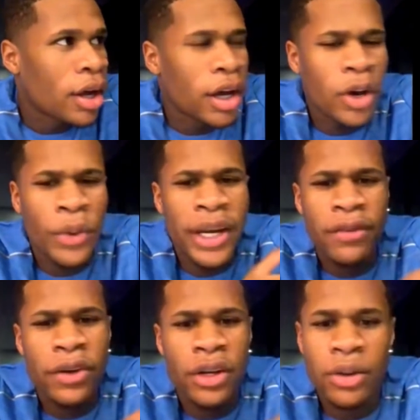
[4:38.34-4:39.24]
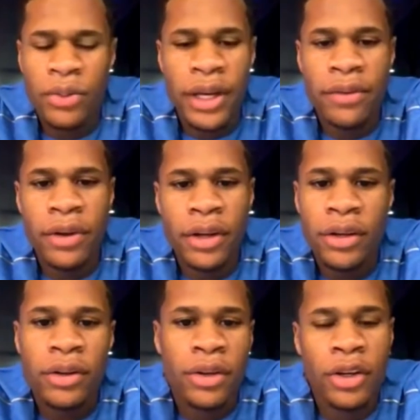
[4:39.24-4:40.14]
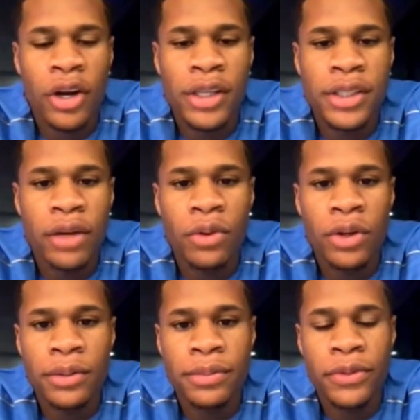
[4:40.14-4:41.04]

Uh, we never, we never crossed that road.